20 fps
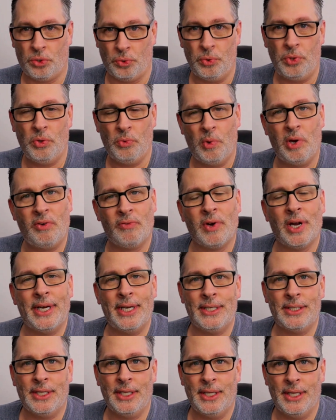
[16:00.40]
So you will
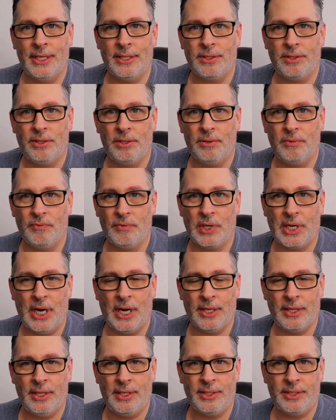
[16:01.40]
run into this,
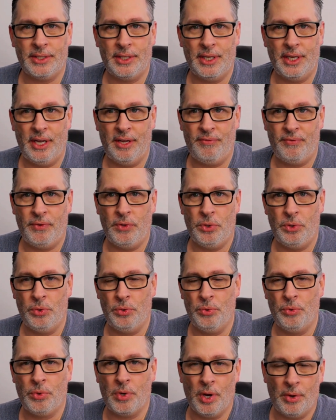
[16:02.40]
regardless if
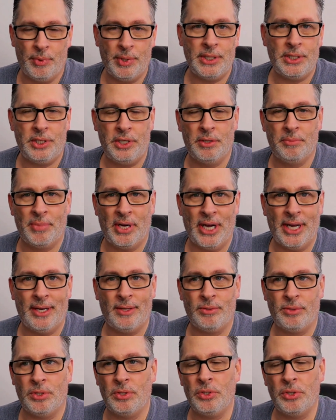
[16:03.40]
you go into your
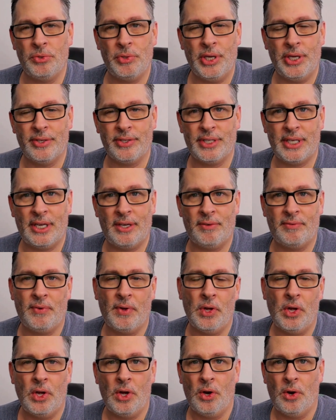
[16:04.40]
BIOS and do it
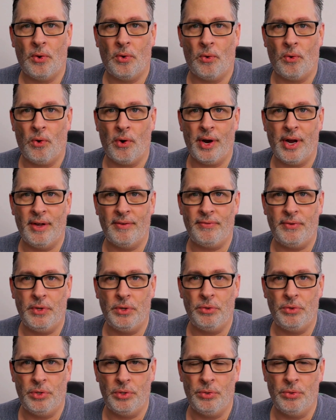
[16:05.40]
yourself, or
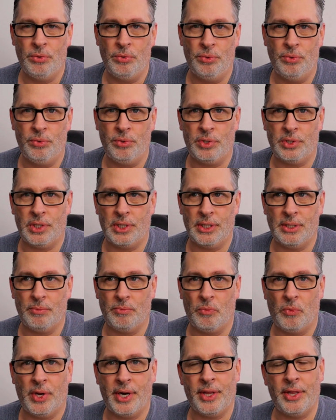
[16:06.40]
if you use
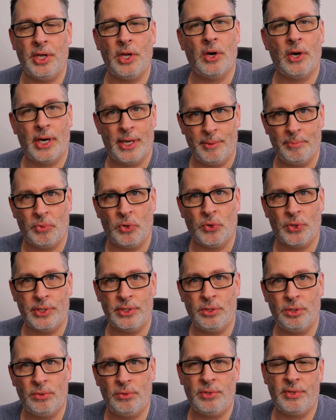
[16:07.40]
one of the
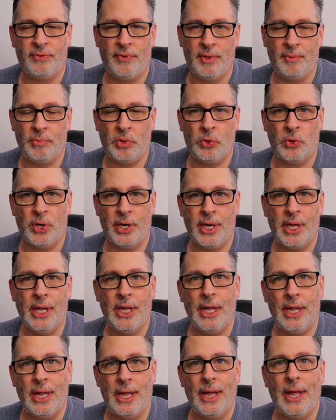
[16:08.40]
onboard tools for the board.
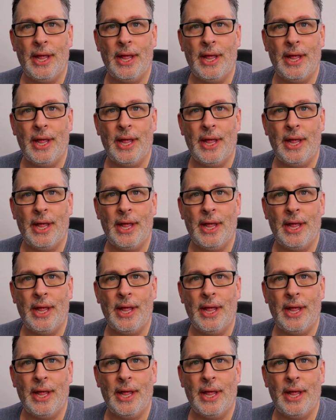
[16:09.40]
